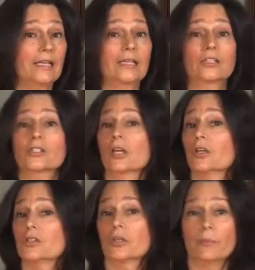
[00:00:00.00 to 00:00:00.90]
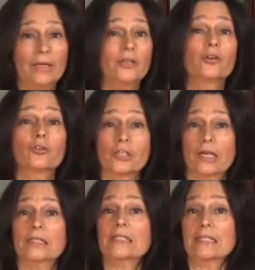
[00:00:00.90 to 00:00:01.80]
things to make your
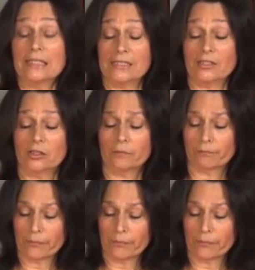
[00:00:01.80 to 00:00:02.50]
test easier.